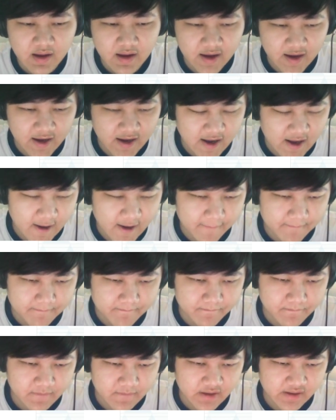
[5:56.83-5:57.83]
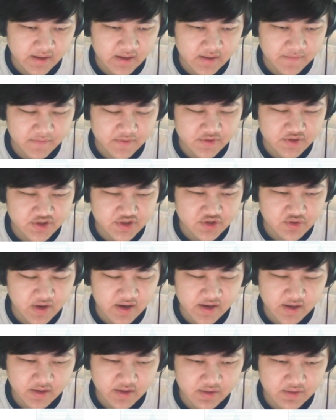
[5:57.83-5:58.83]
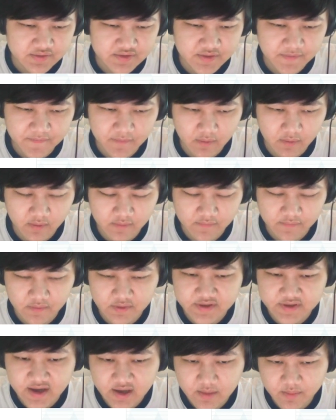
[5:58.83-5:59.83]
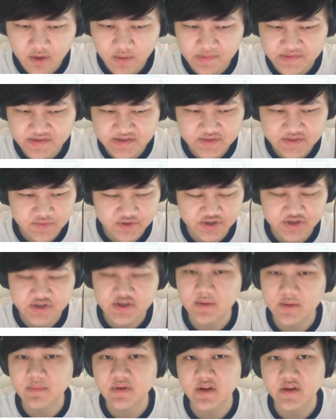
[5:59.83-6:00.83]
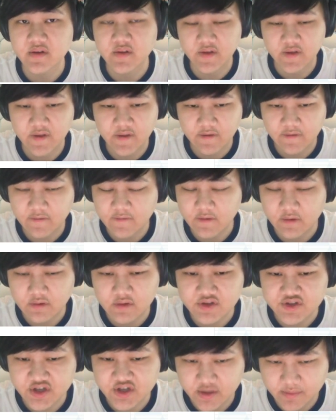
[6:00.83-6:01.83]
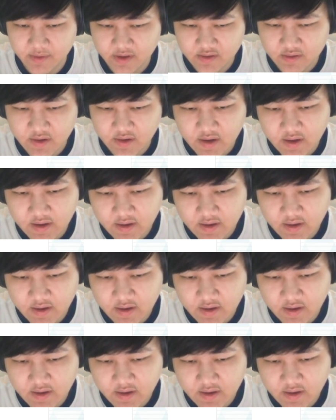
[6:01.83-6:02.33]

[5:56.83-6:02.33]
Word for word: Um, again, if you're just trying to use it for for tech purposes, which is completely you know legitimate,